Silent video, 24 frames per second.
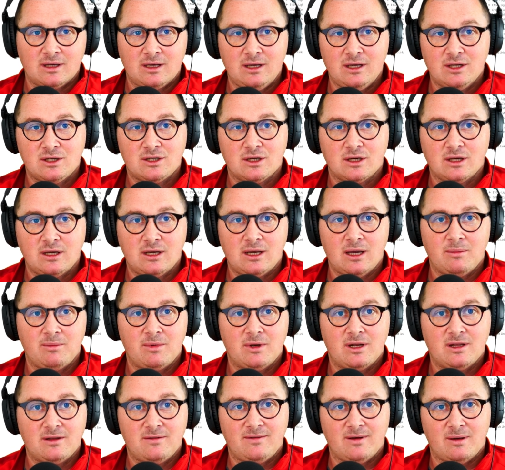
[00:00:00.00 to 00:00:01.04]
kitchen
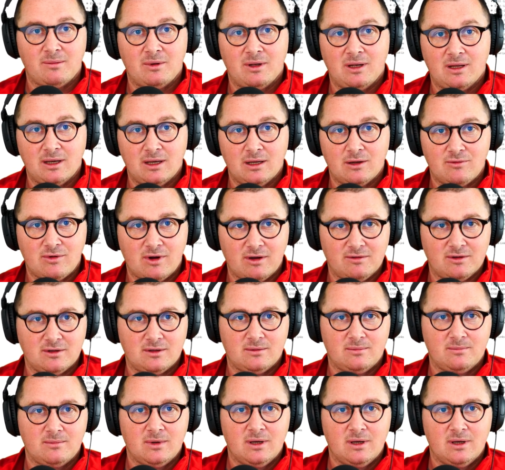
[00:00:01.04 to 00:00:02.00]
cabinet family in Revit.